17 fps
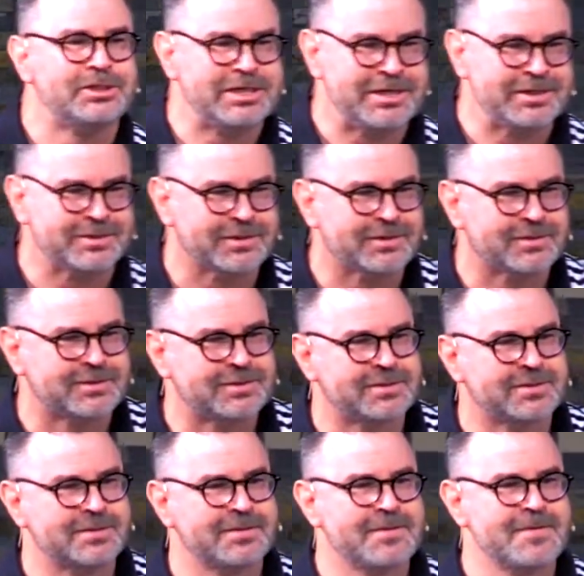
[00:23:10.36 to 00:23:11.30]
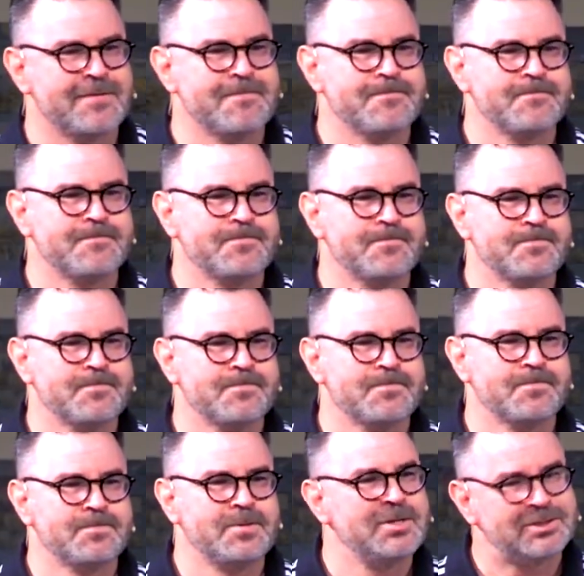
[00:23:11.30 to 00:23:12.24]
to Jesus.
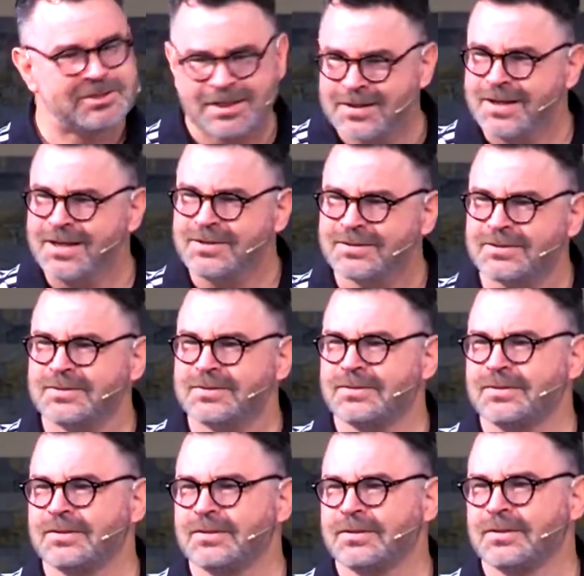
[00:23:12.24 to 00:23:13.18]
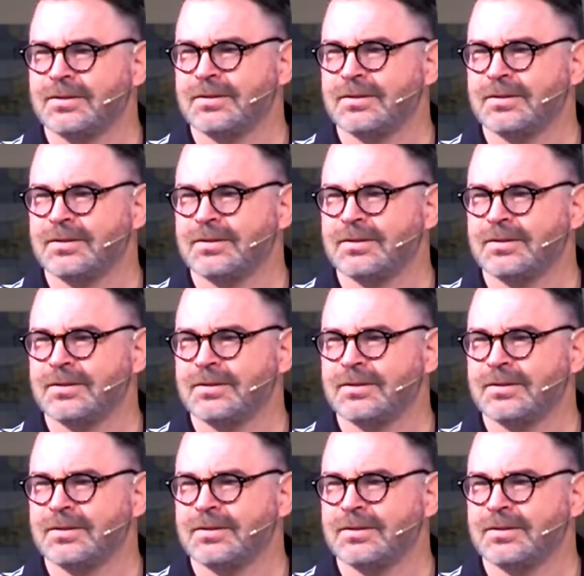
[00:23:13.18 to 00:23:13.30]
You see this?